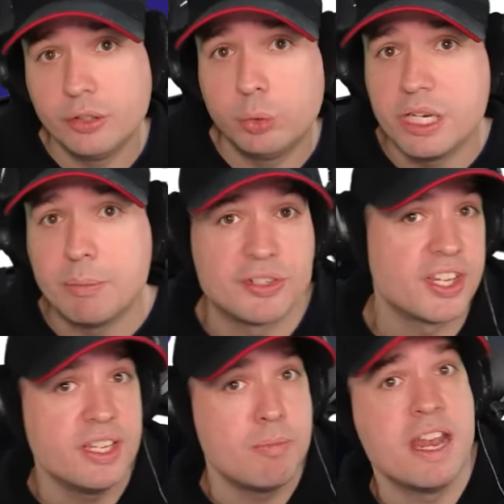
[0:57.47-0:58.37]

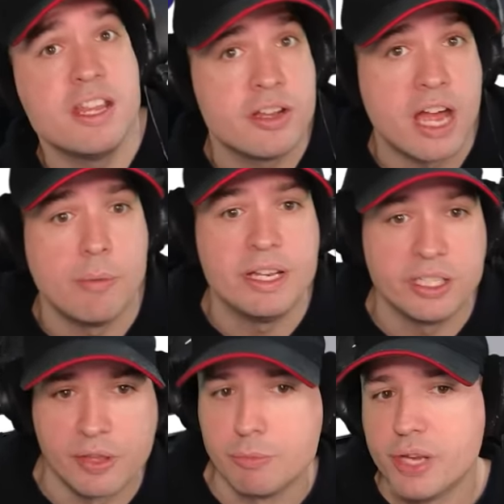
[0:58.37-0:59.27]
20% depending on how many
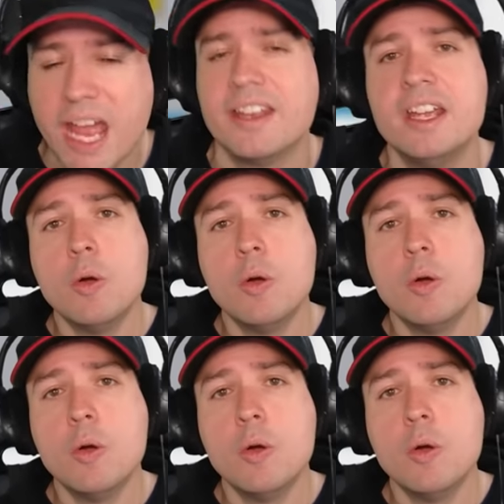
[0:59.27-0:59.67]
of them you get.